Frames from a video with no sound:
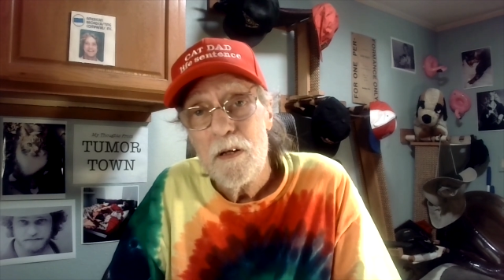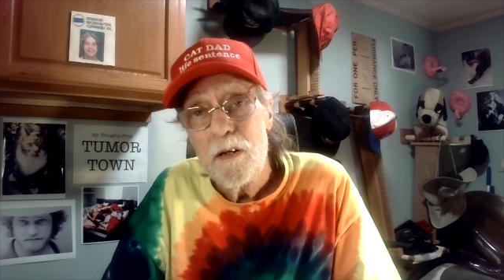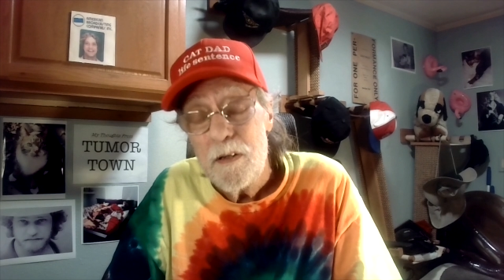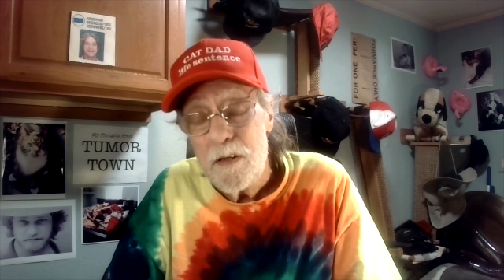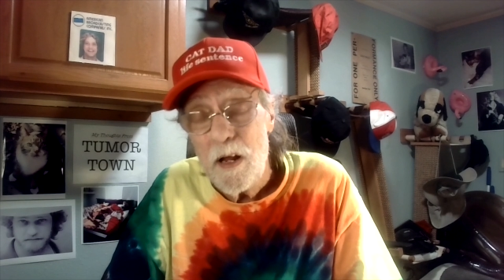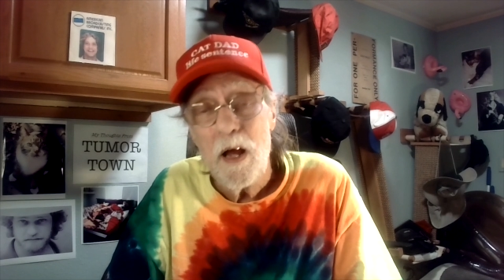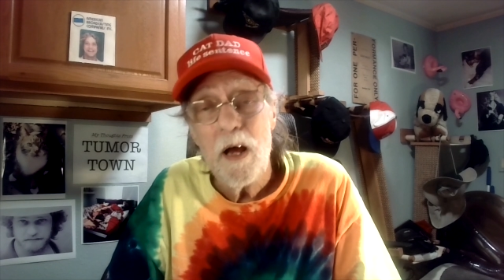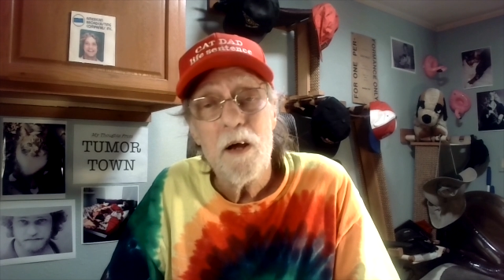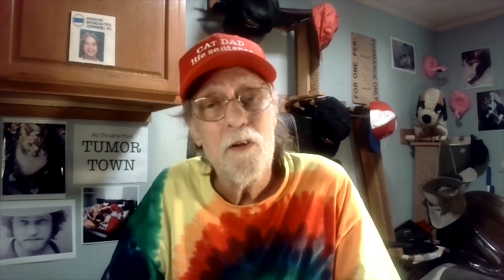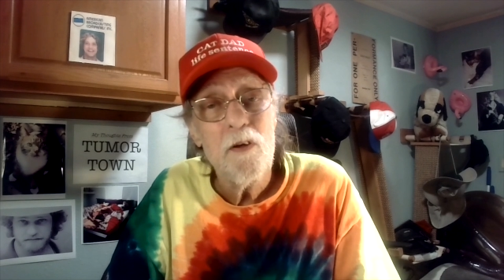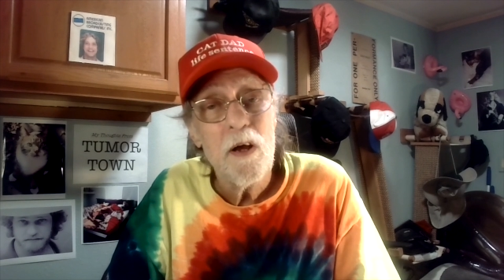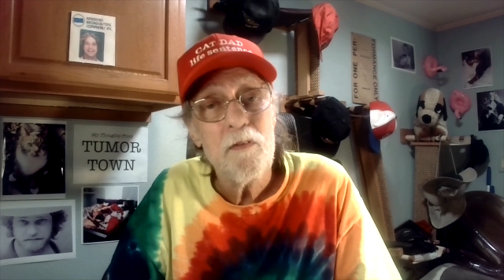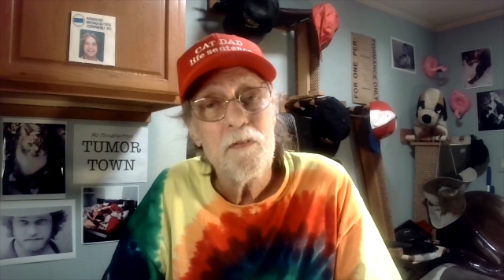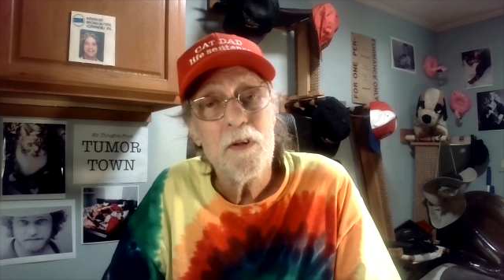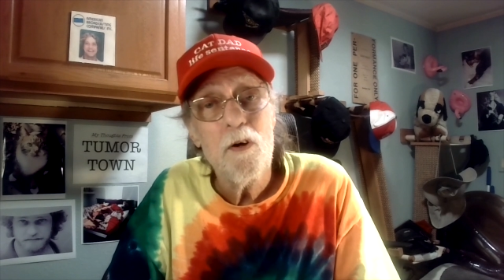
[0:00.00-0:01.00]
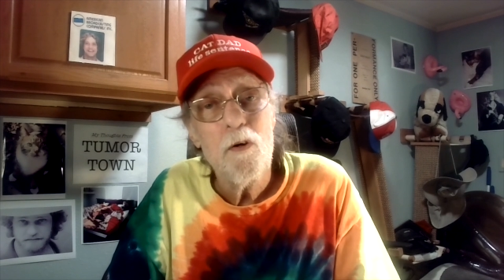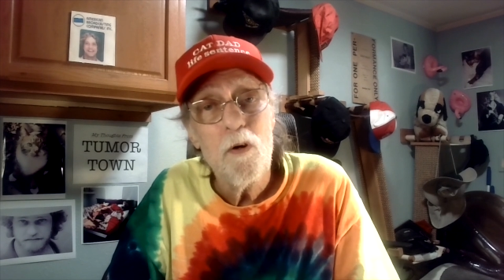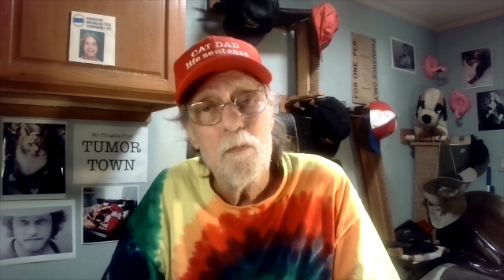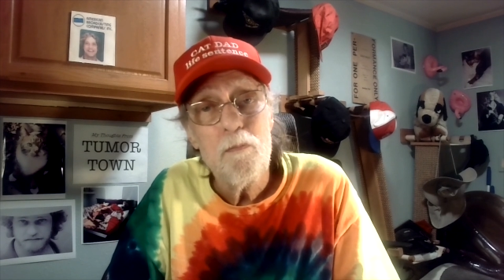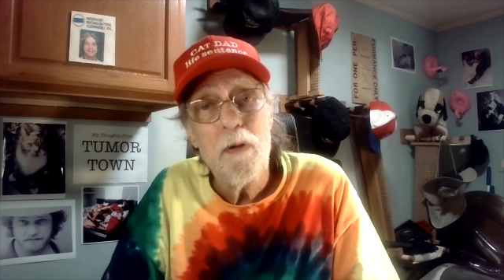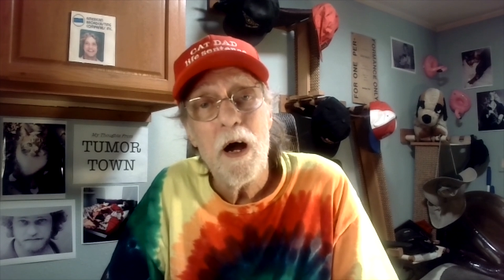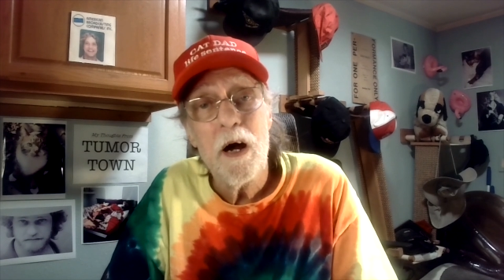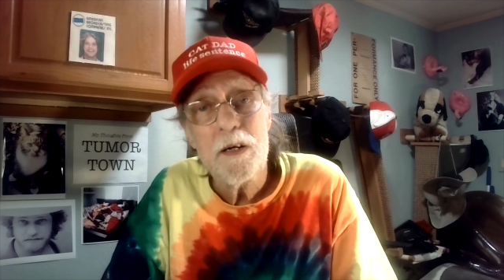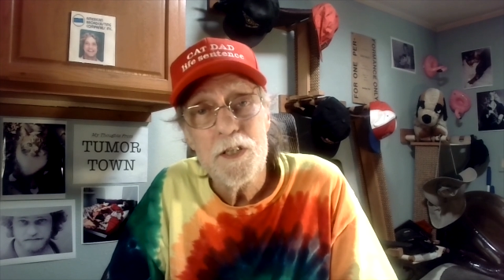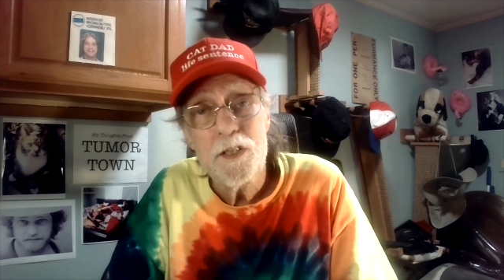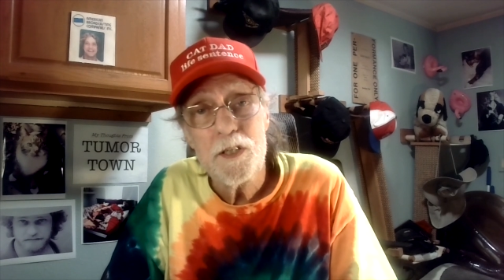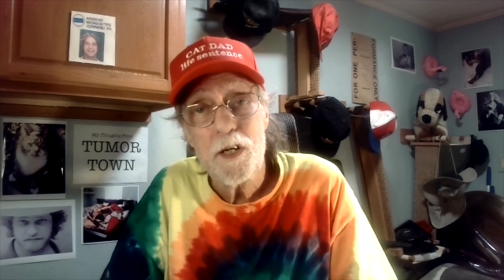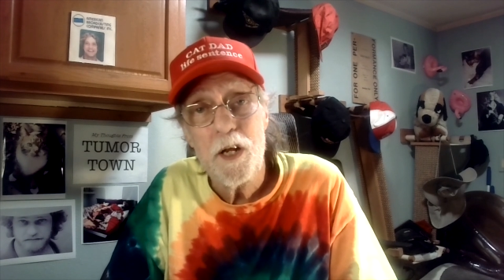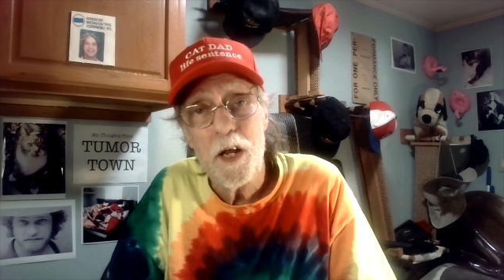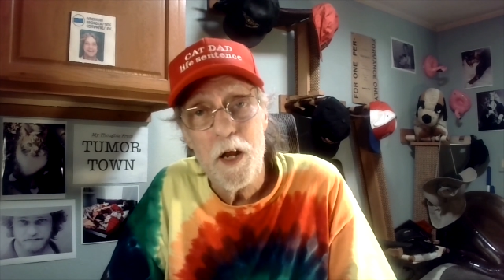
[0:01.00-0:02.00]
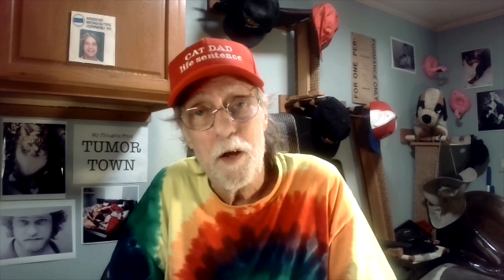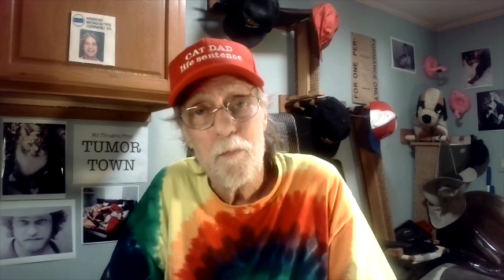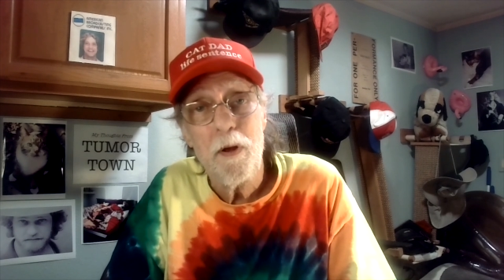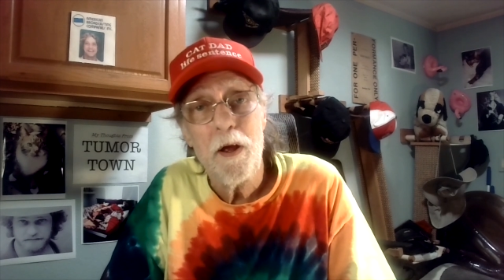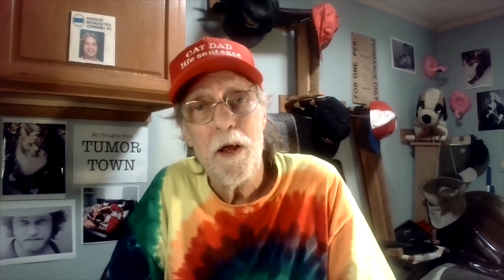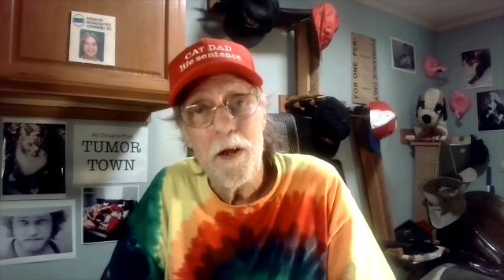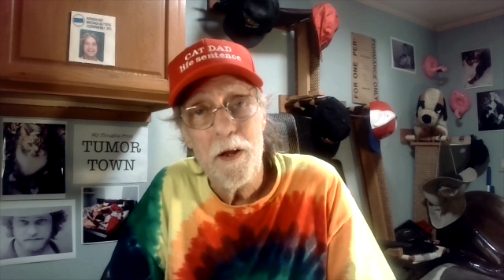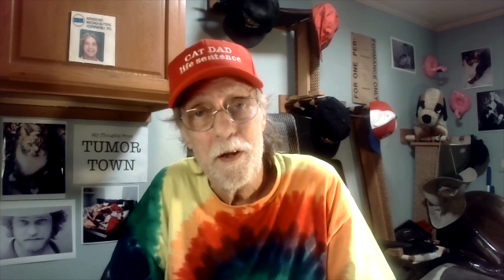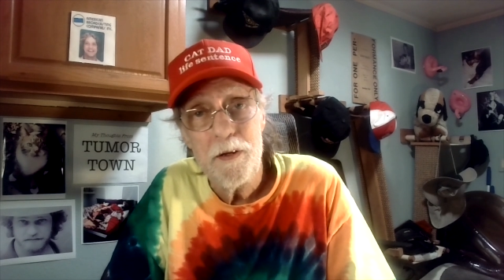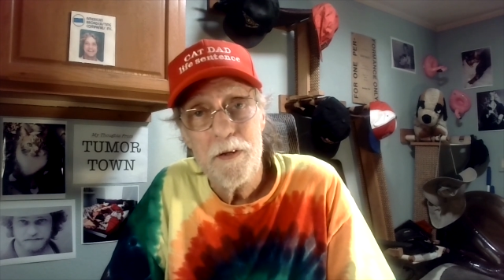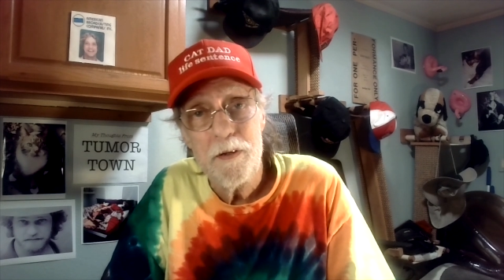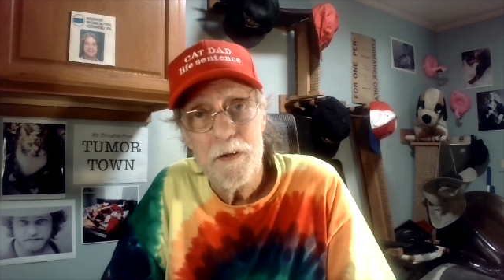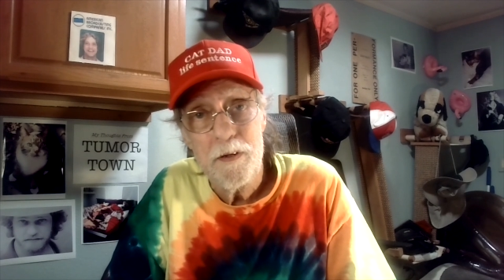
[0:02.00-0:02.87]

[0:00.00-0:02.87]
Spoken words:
to how you have to go about your campaign.